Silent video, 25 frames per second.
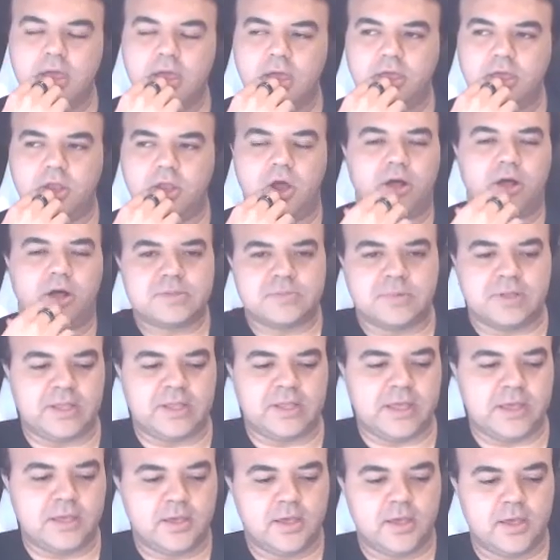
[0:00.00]

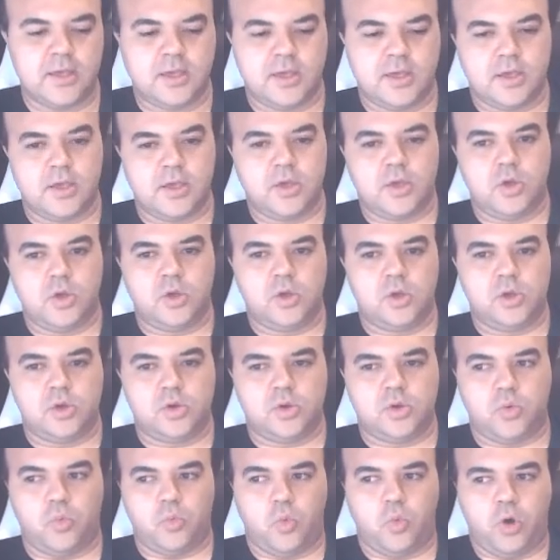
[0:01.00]
ultimately
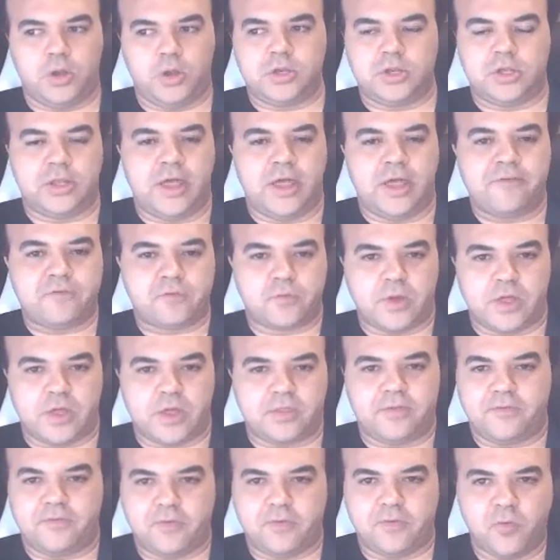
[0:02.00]
what you're left
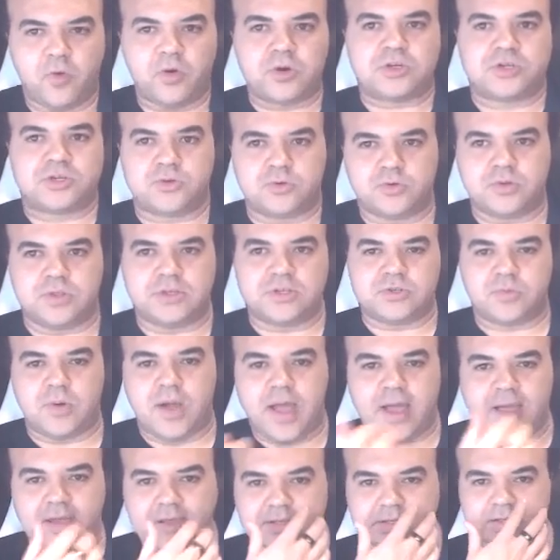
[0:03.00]
with, if you've watched all this
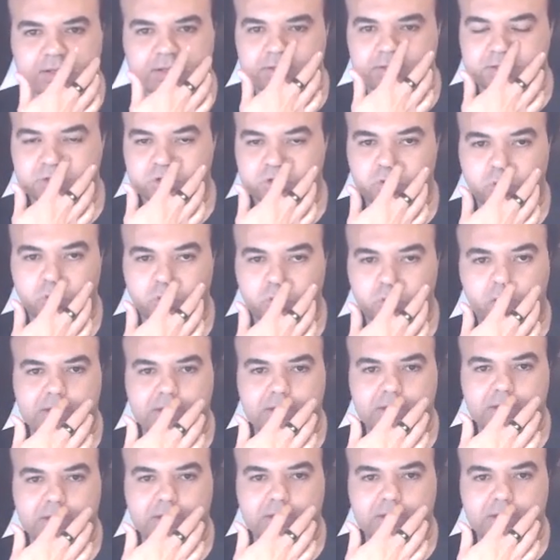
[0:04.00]
way, is a
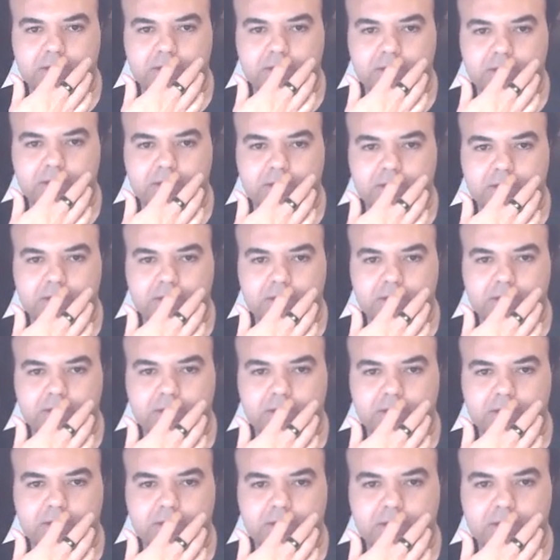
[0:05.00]
choice.
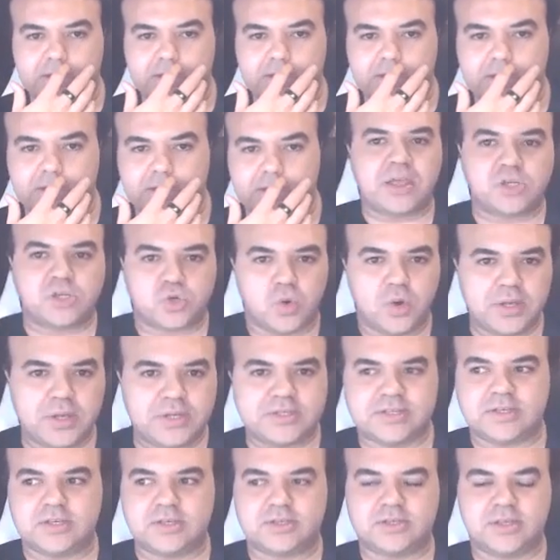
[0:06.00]
We're making
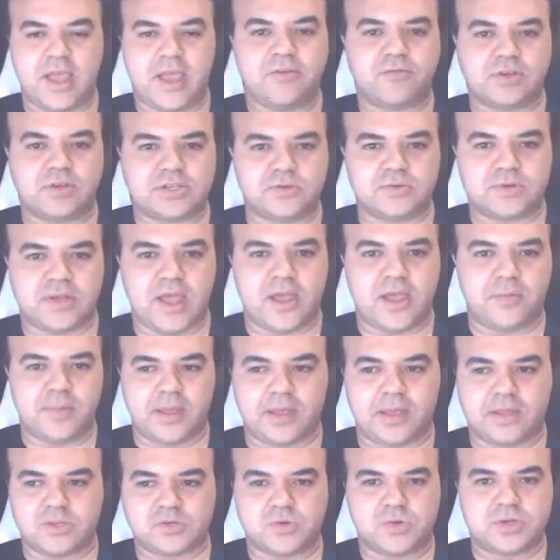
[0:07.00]
choices every single day. We're
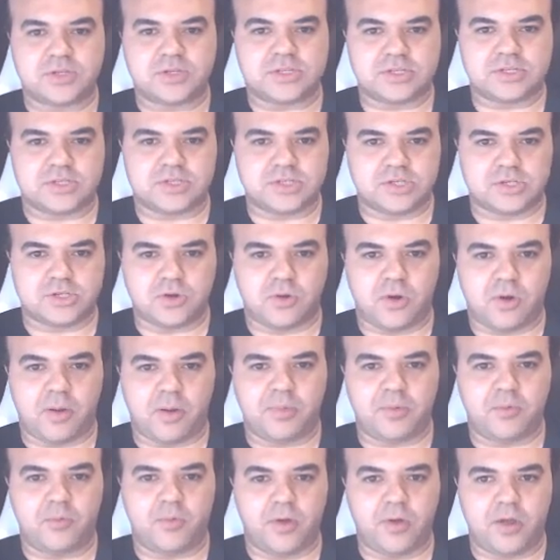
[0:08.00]
making choices to show
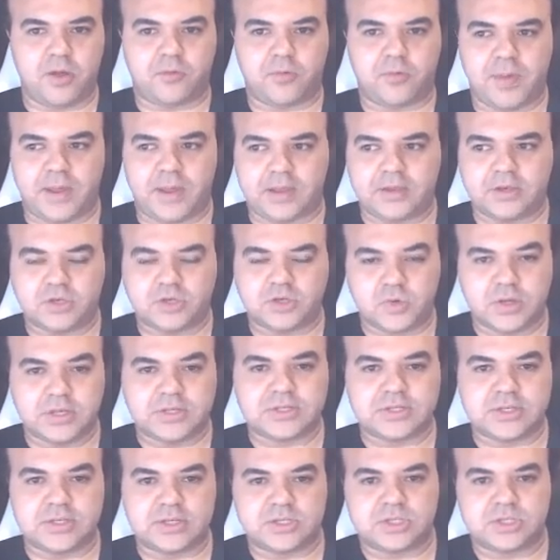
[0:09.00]
up at work. We're making
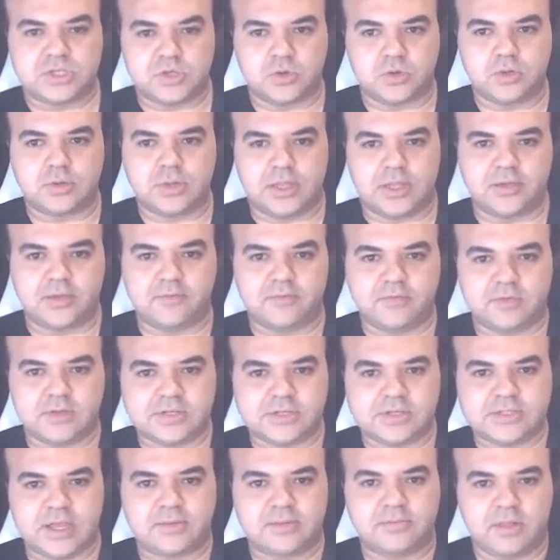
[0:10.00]
choices to live
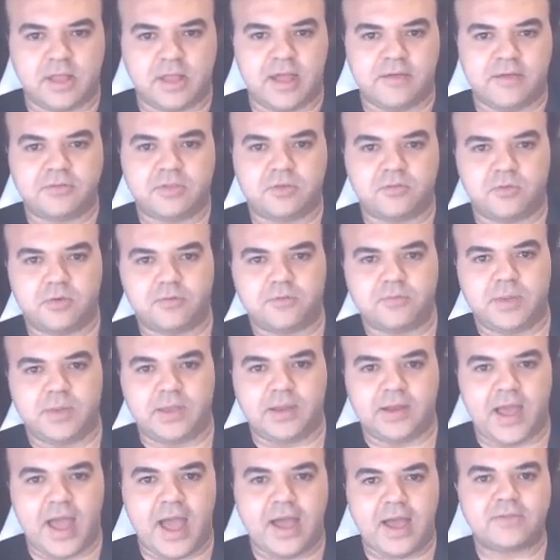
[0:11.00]
the same life that we've
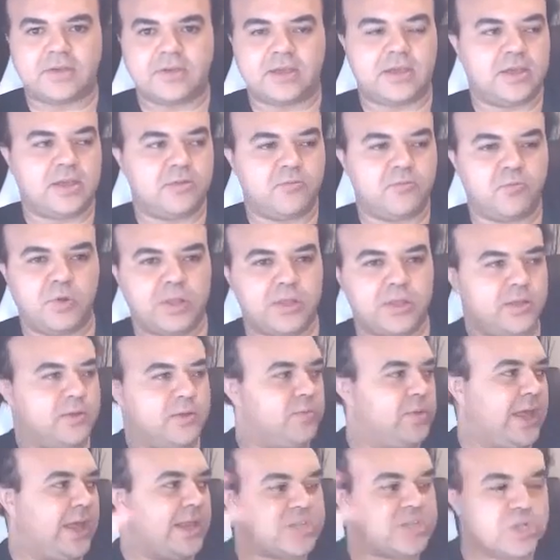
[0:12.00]
been having. And we
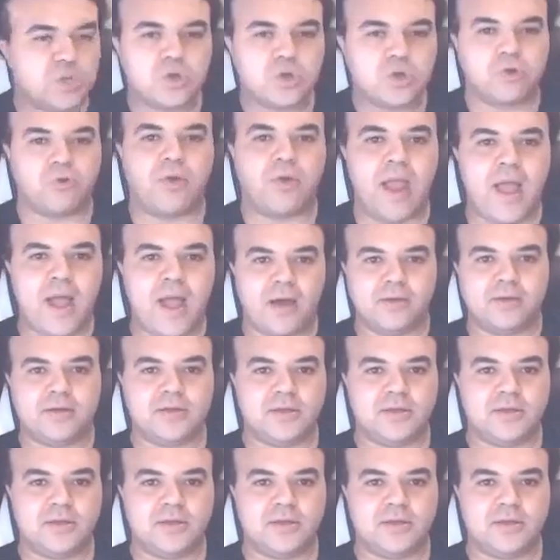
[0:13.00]
get to look around.